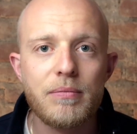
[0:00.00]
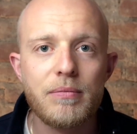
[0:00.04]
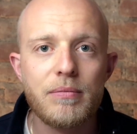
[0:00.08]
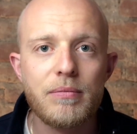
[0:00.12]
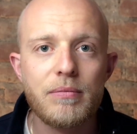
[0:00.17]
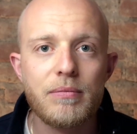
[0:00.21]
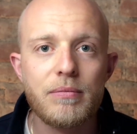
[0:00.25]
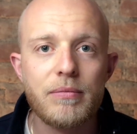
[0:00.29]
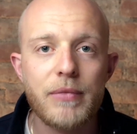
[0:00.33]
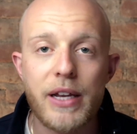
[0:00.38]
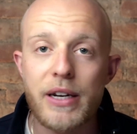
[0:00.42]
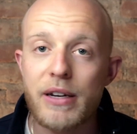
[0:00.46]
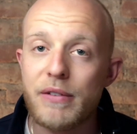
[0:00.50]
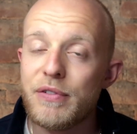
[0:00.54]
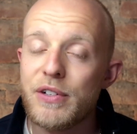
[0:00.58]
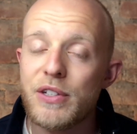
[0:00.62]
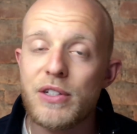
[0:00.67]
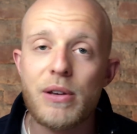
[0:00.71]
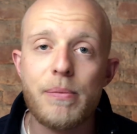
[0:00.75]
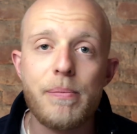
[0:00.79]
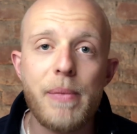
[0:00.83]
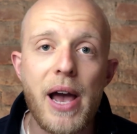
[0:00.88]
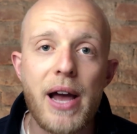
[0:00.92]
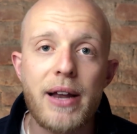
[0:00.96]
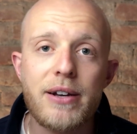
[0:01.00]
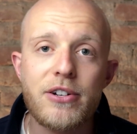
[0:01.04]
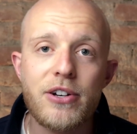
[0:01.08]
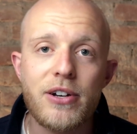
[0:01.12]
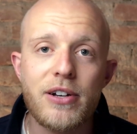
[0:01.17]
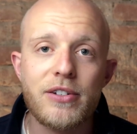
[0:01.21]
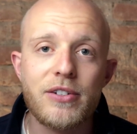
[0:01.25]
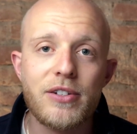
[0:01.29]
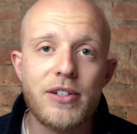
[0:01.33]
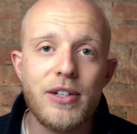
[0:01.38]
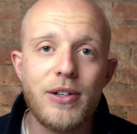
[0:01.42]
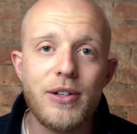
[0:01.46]
And if it's a match, I'll
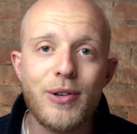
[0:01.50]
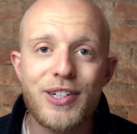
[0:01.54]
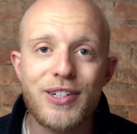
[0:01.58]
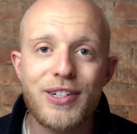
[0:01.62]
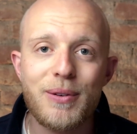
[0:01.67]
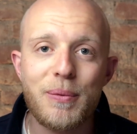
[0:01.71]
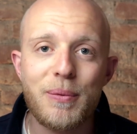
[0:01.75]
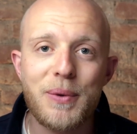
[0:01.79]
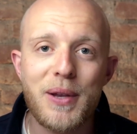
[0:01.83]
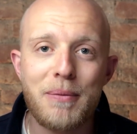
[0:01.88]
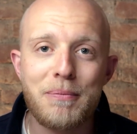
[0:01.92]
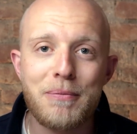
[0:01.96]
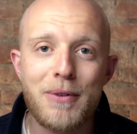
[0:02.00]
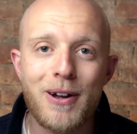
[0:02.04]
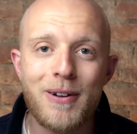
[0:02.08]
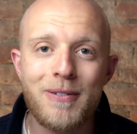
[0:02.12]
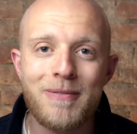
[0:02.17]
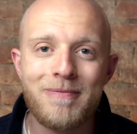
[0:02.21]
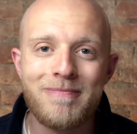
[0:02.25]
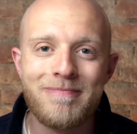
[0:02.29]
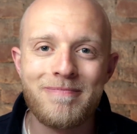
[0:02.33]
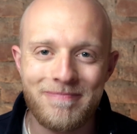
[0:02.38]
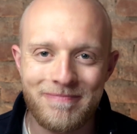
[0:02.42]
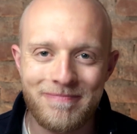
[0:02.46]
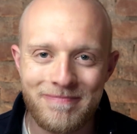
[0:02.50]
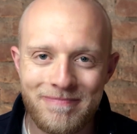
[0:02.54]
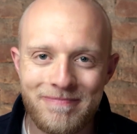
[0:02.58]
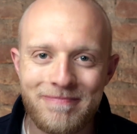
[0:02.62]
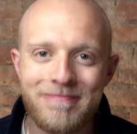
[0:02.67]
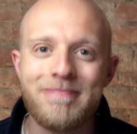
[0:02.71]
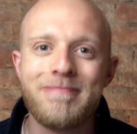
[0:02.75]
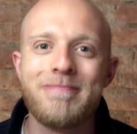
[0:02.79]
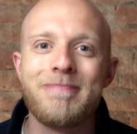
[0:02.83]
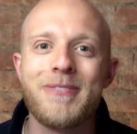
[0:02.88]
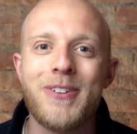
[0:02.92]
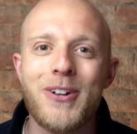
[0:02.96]
see you in September.
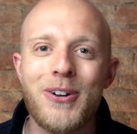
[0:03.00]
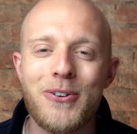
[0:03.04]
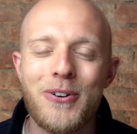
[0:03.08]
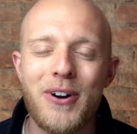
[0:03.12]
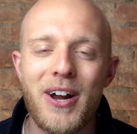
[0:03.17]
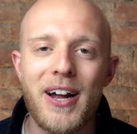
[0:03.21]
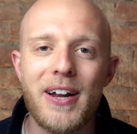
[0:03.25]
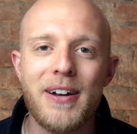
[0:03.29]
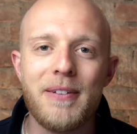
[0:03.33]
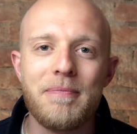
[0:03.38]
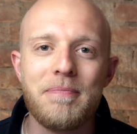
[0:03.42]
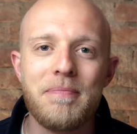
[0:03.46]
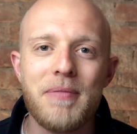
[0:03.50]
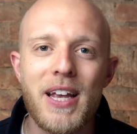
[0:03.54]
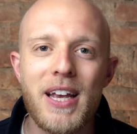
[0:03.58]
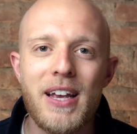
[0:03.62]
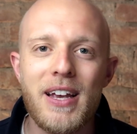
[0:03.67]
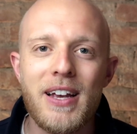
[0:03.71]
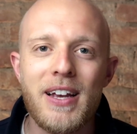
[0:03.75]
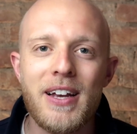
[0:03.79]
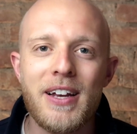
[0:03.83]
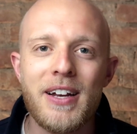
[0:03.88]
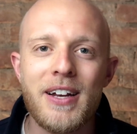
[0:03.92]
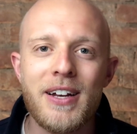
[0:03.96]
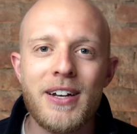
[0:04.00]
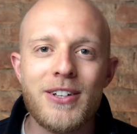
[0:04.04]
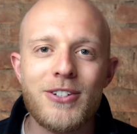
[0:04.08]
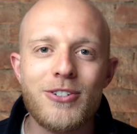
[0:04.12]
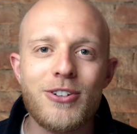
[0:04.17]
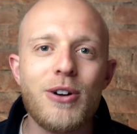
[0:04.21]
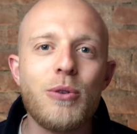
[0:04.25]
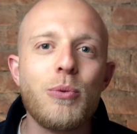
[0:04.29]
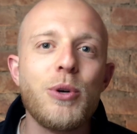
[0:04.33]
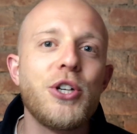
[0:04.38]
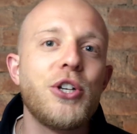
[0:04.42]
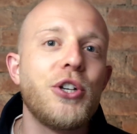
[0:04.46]
All right. So I
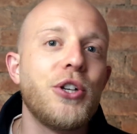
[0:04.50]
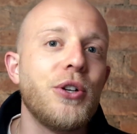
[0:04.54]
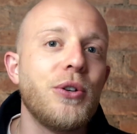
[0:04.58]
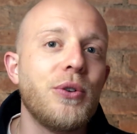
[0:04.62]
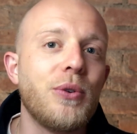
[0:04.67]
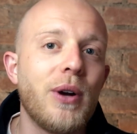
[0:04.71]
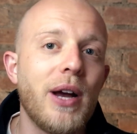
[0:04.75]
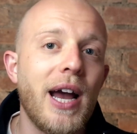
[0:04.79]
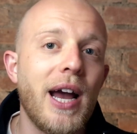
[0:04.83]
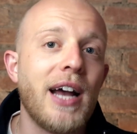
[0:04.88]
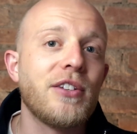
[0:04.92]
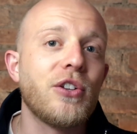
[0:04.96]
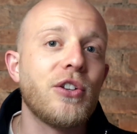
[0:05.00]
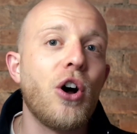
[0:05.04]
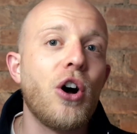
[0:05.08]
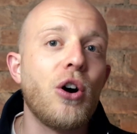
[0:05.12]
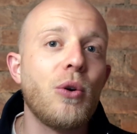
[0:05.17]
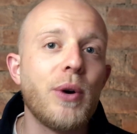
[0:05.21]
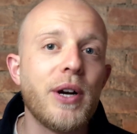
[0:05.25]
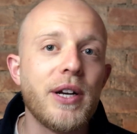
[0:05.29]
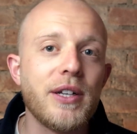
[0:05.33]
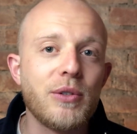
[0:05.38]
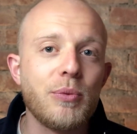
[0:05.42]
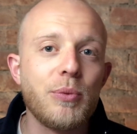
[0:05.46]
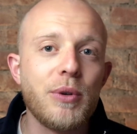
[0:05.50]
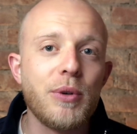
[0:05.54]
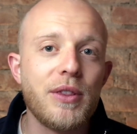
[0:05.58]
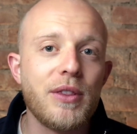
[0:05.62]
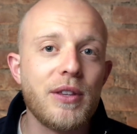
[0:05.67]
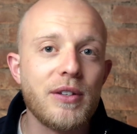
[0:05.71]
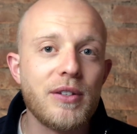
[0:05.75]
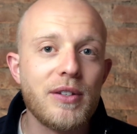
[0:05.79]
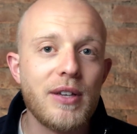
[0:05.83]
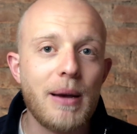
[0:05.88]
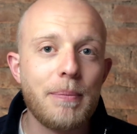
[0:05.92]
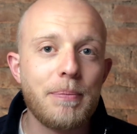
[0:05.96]
wish you, as always, with
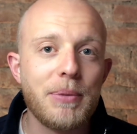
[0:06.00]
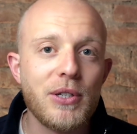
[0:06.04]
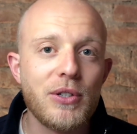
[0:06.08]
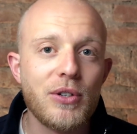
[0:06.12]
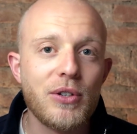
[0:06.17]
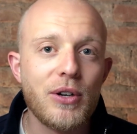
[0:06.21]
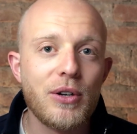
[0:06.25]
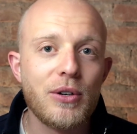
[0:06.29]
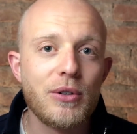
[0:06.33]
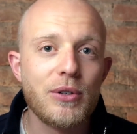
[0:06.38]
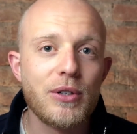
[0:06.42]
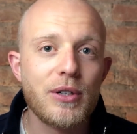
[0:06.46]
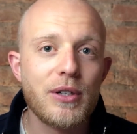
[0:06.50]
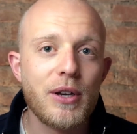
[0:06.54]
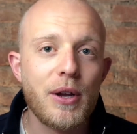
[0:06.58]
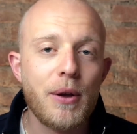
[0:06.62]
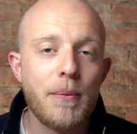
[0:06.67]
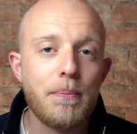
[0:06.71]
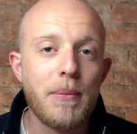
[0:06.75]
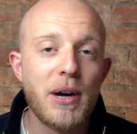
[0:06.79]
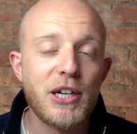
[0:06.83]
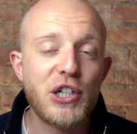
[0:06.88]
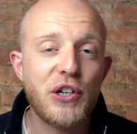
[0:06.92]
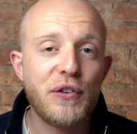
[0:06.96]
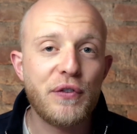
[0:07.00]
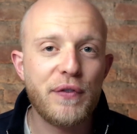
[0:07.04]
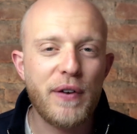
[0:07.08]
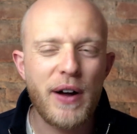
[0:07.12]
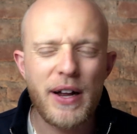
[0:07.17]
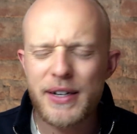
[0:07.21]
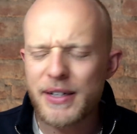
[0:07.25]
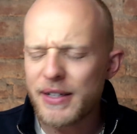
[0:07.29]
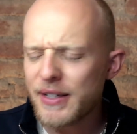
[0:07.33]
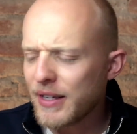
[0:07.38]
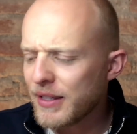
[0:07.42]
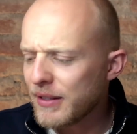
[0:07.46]
this episode, much
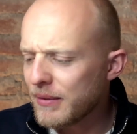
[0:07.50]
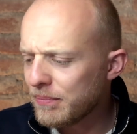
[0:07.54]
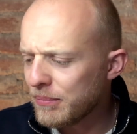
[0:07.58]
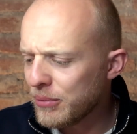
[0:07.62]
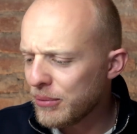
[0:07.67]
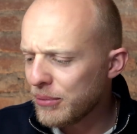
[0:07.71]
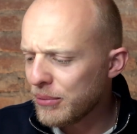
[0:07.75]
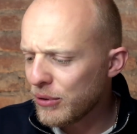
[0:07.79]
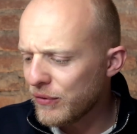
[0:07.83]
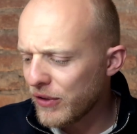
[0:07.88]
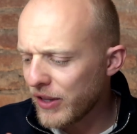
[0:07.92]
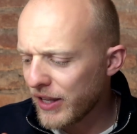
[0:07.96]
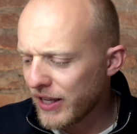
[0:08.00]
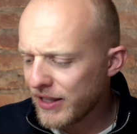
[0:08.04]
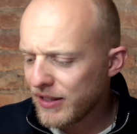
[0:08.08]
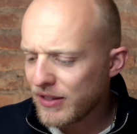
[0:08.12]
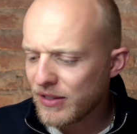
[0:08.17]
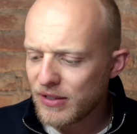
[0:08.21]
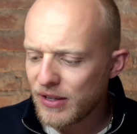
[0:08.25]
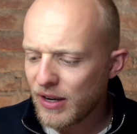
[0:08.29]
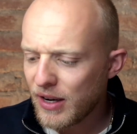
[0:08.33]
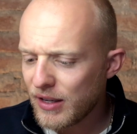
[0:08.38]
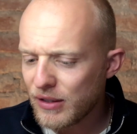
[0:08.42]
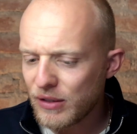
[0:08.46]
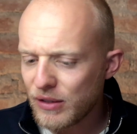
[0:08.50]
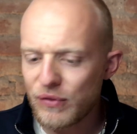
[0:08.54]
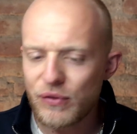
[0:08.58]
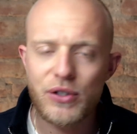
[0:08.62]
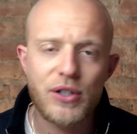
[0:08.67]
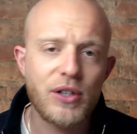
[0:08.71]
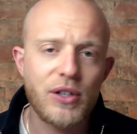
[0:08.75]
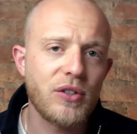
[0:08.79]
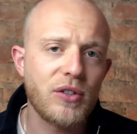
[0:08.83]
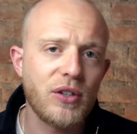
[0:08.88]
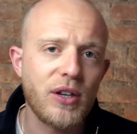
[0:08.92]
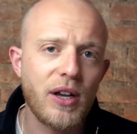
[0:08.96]
fun and beautiful insights for
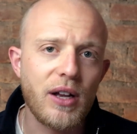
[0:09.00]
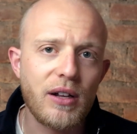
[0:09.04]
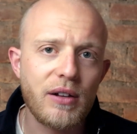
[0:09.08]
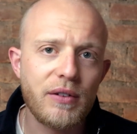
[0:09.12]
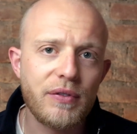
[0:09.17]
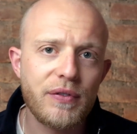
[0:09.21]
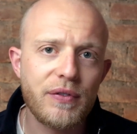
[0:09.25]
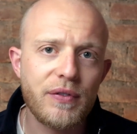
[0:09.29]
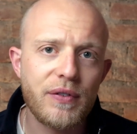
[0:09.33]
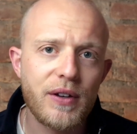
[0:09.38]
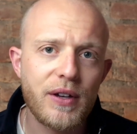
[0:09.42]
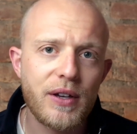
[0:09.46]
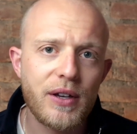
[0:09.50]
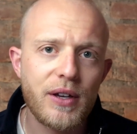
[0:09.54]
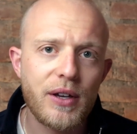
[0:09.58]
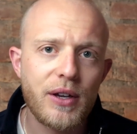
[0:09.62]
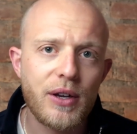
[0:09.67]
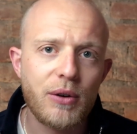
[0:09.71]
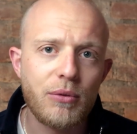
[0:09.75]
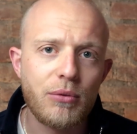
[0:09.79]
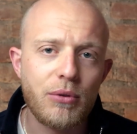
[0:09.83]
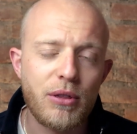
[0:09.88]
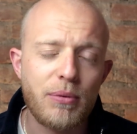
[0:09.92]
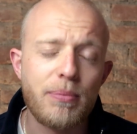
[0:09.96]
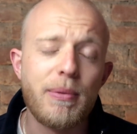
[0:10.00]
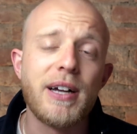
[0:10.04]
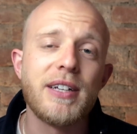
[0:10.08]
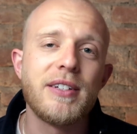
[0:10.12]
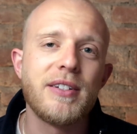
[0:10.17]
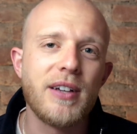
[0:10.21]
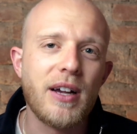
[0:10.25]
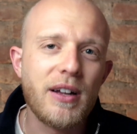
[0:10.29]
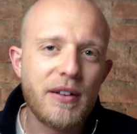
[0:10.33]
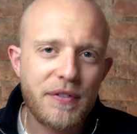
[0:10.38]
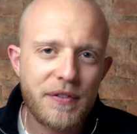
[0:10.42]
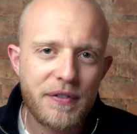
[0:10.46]
yourself, with
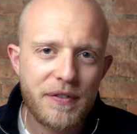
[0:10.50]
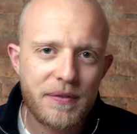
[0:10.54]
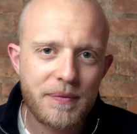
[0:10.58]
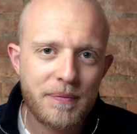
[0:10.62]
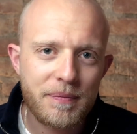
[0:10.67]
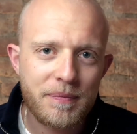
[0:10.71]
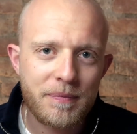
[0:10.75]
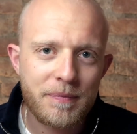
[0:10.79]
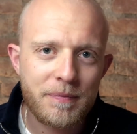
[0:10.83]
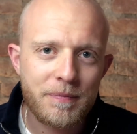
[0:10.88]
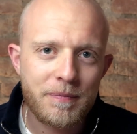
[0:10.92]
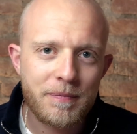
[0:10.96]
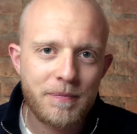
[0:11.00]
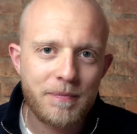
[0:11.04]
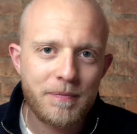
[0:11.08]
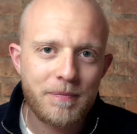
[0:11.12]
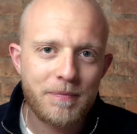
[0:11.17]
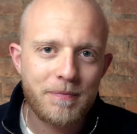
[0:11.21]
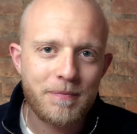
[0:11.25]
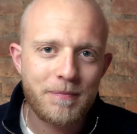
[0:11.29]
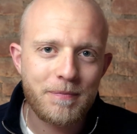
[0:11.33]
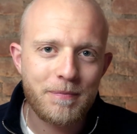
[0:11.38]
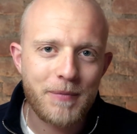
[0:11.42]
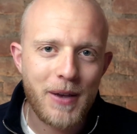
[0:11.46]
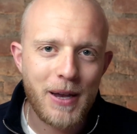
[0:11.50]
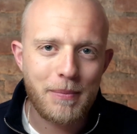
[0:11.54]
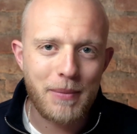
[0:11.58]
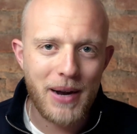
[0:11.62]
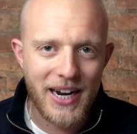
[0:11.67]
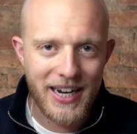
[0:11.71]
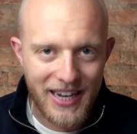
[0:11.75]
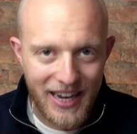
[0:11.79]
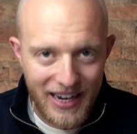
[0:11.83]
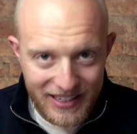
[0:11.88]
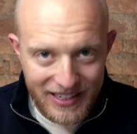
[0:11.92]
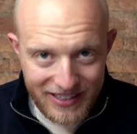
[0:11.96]
myself, my
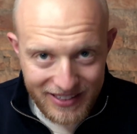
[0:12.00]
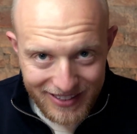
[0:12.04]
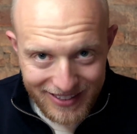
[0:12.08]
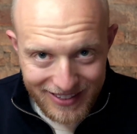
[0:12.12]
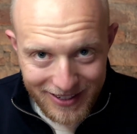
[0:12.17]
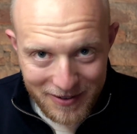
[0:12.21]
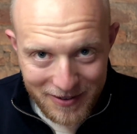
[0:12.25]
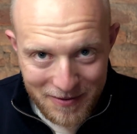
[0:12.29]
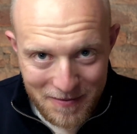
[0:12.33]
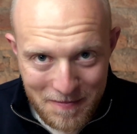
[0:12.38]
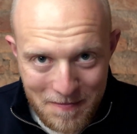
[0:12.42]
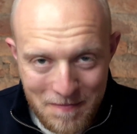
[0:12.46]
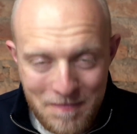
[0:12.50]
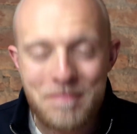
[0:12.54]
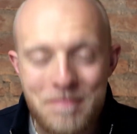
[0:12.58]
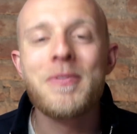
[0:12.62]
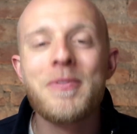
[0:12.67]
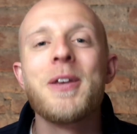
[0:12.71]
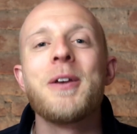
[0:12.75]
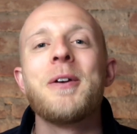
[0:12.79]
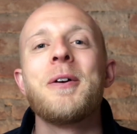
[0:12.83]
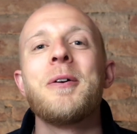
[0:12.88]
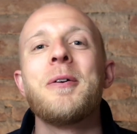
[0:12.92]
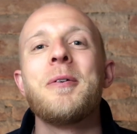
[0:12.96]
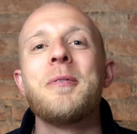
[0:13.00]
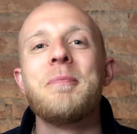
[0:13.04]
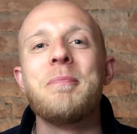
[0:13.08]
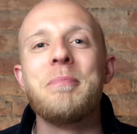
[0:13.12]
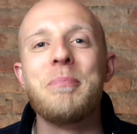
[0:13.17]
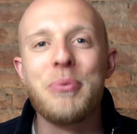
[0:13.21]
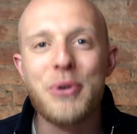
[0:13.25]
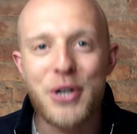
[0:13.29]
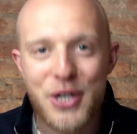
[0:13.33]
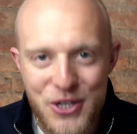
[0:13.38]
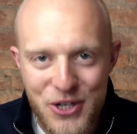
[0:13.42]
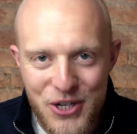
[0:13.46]
guest,
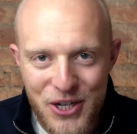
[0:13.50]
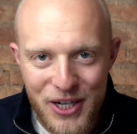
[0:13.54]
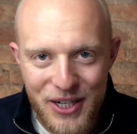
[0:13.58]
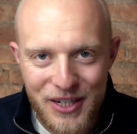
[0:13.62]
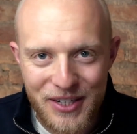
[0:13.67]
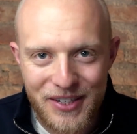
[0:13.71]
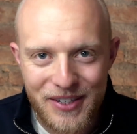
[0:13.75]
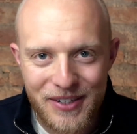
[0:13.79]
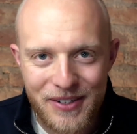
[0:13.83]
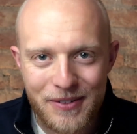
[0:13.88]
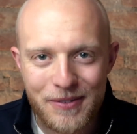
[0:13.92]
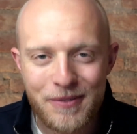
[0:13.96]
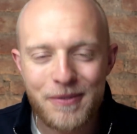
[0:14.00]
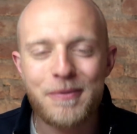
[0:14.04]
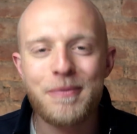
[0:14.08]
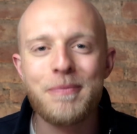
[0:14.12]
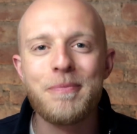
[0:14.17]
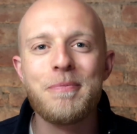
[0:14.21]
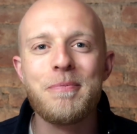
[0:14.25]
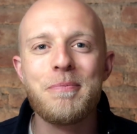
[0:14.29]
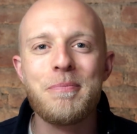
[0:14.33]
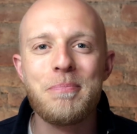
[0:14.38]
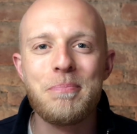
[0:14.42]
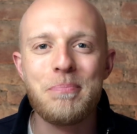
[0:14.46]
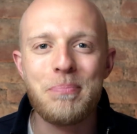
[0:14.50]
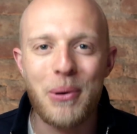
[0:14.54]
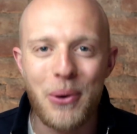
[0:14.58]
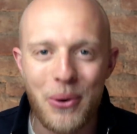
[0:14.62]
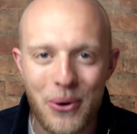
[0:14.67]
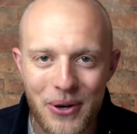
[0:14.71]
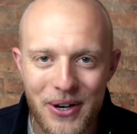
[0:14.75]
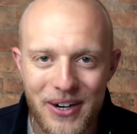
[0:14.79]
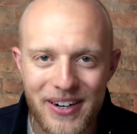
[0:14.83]
Bridget Boren.